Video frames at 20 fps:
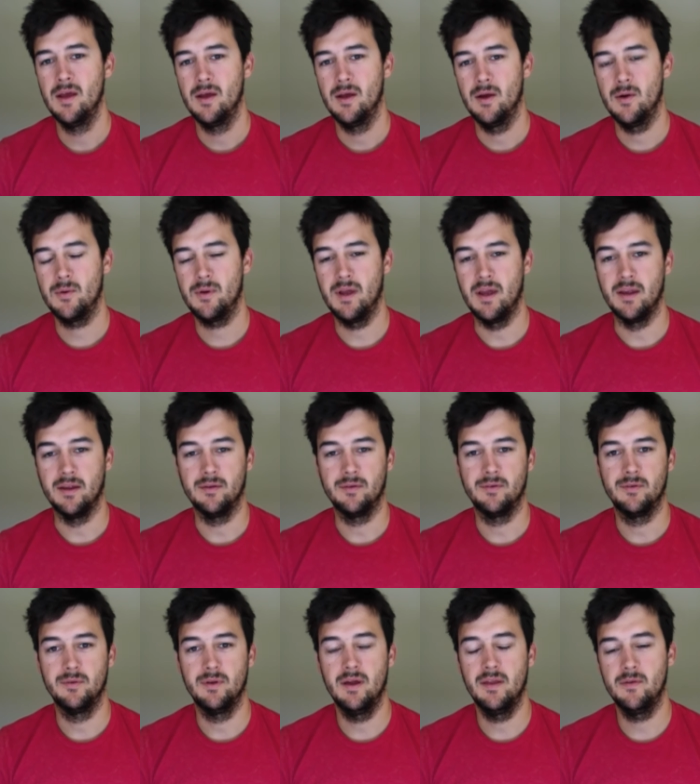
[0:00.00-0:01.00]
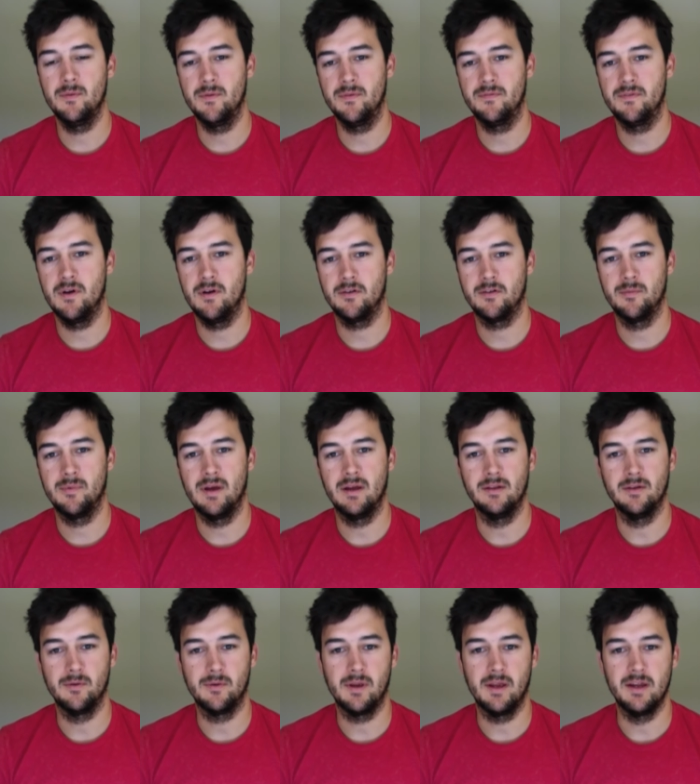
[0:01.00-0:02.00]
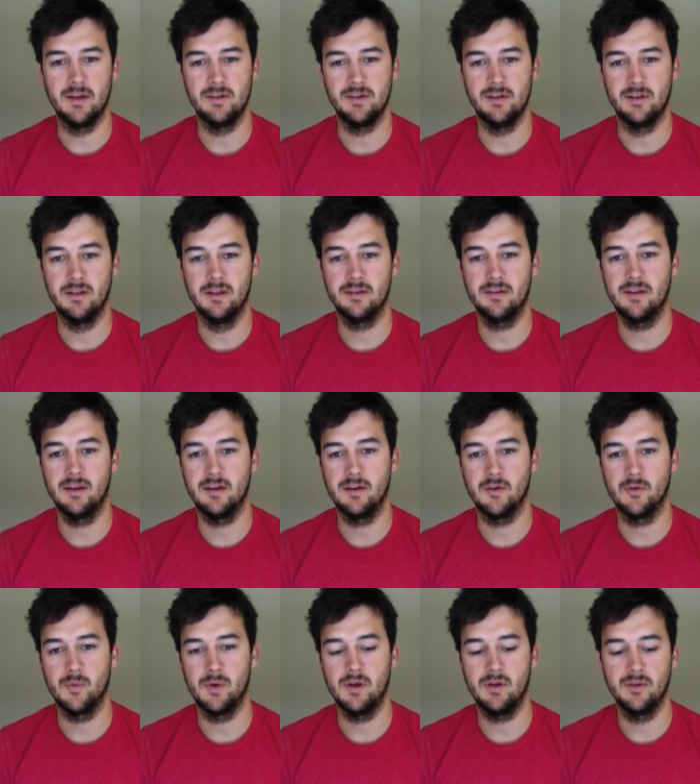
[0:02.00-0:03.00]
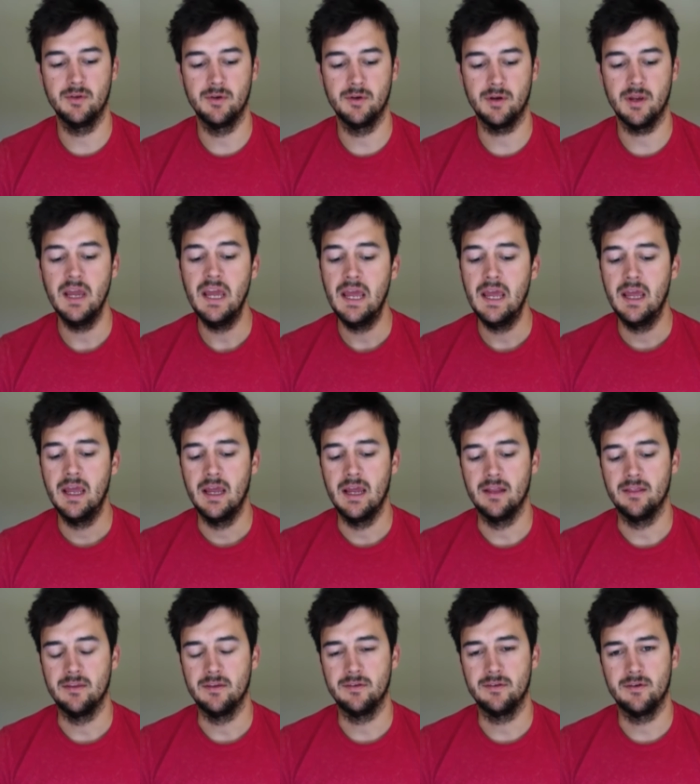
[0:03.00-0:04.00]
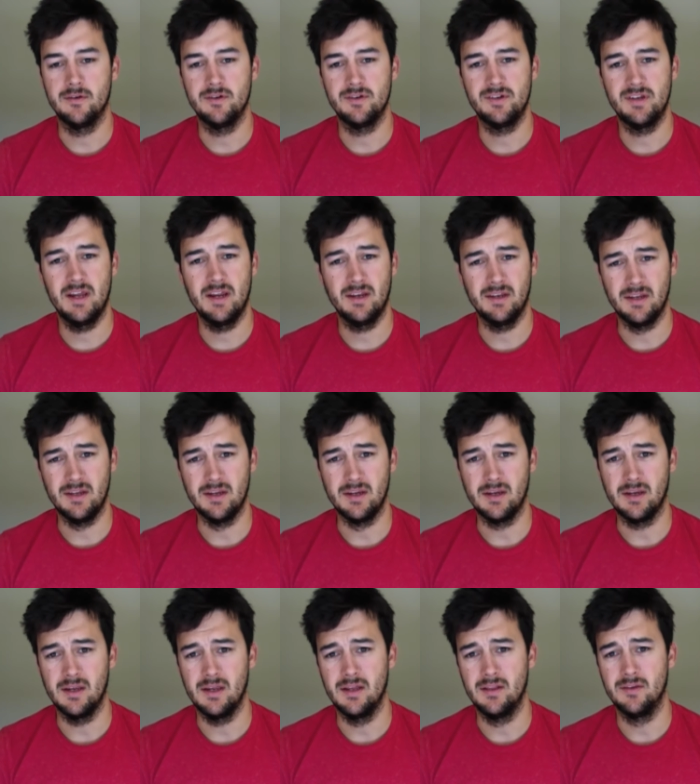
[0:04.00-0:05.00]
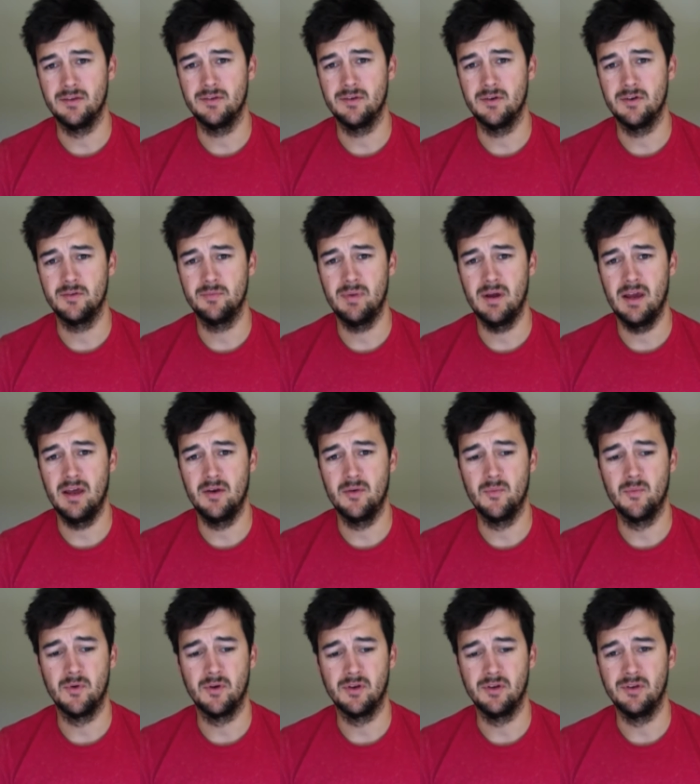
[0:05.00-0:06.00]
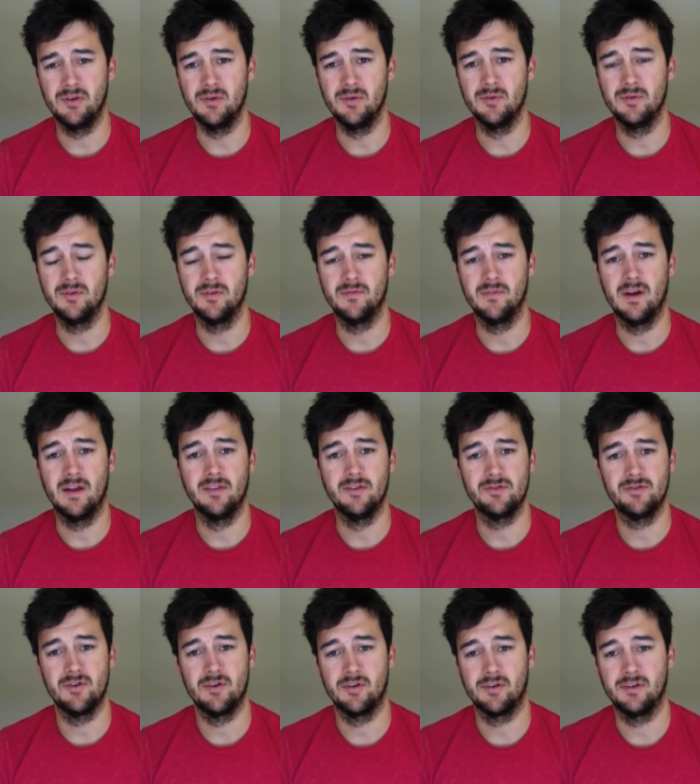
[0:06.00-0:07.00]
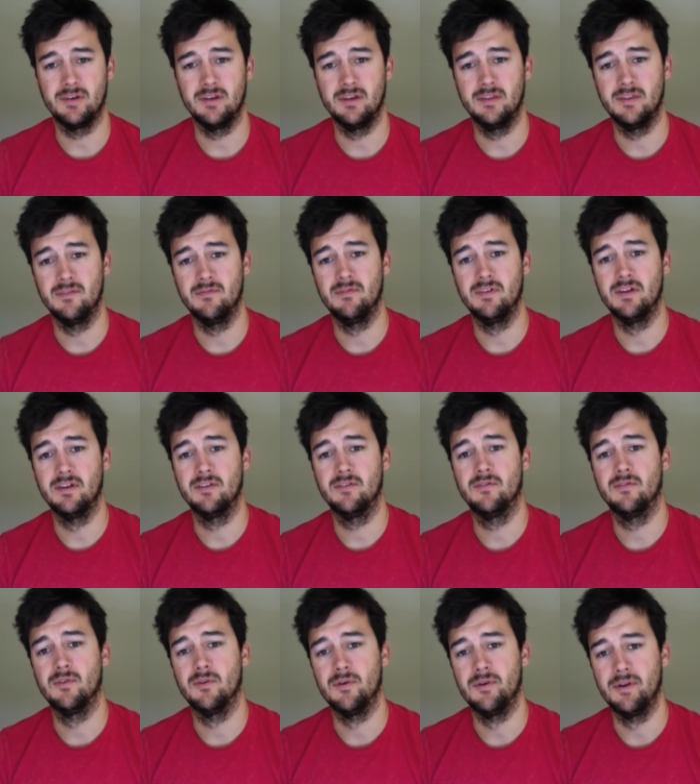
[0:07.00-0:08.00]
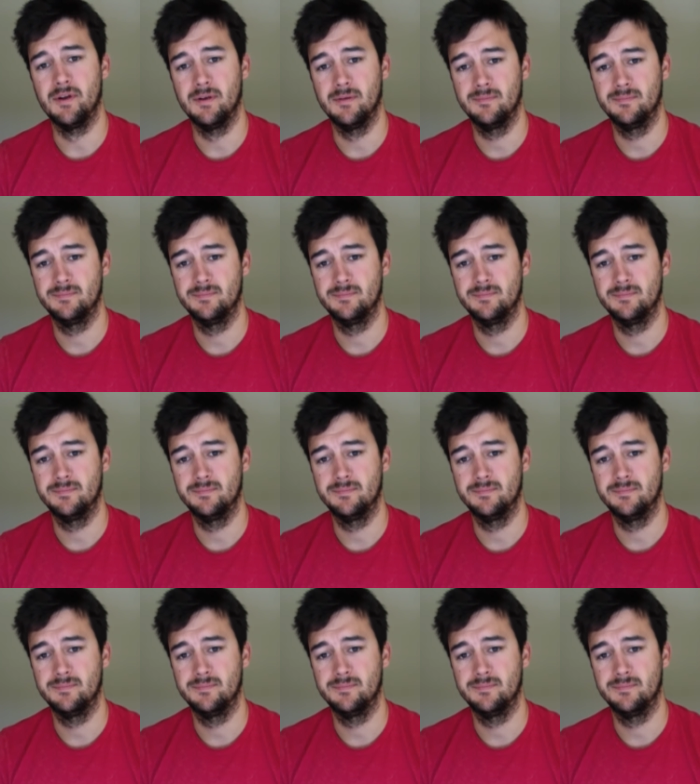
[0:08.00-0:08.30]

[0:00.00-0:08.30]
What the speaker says: Okay, so now that we've talked about location, let's take a quick look at the search technique and the search pattern we're going to use to find the shark teeth in Venice, Florida.